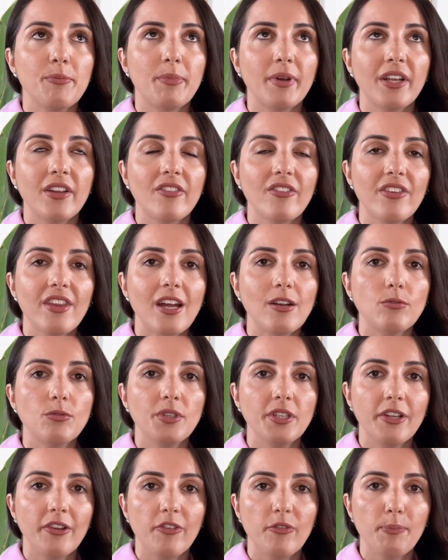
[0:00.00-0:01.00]
but it's not
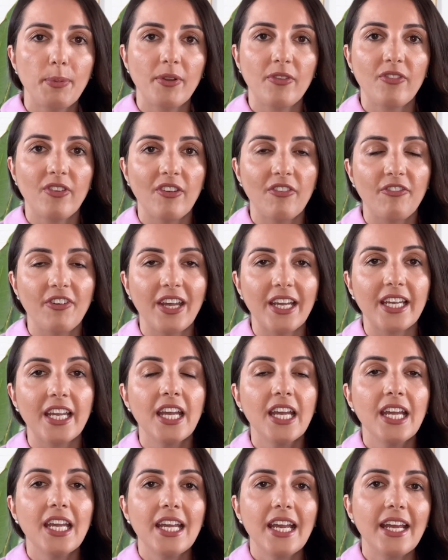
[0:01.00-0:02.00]
really specific
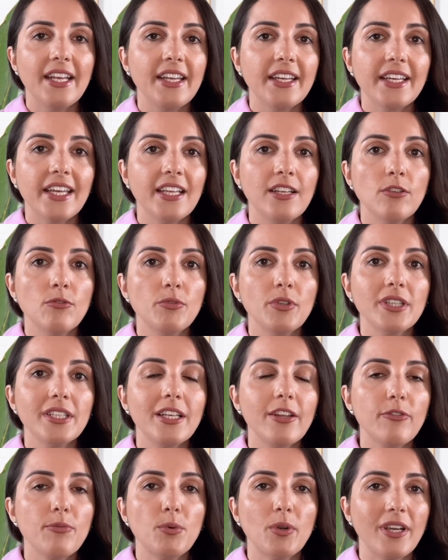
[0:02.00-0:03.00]
and it can
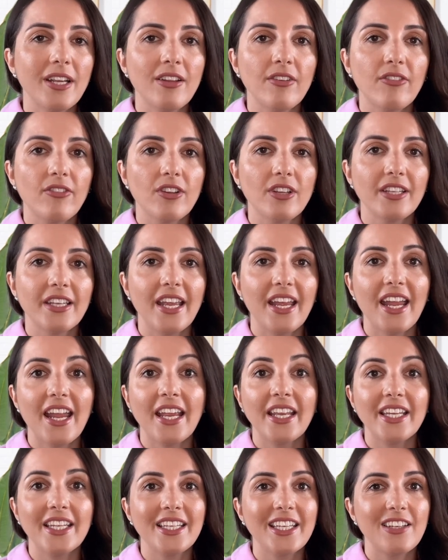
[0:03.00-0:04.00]
release more insulin at
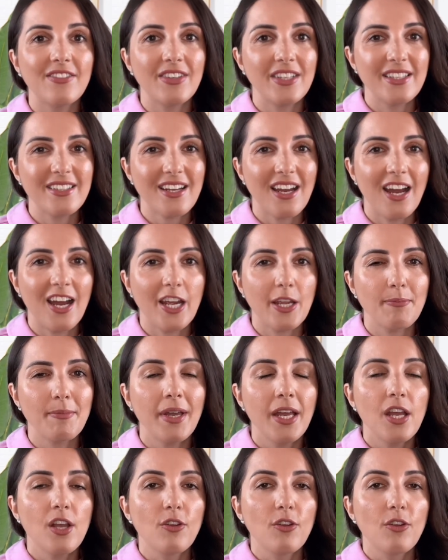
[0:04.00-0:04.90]
any given time.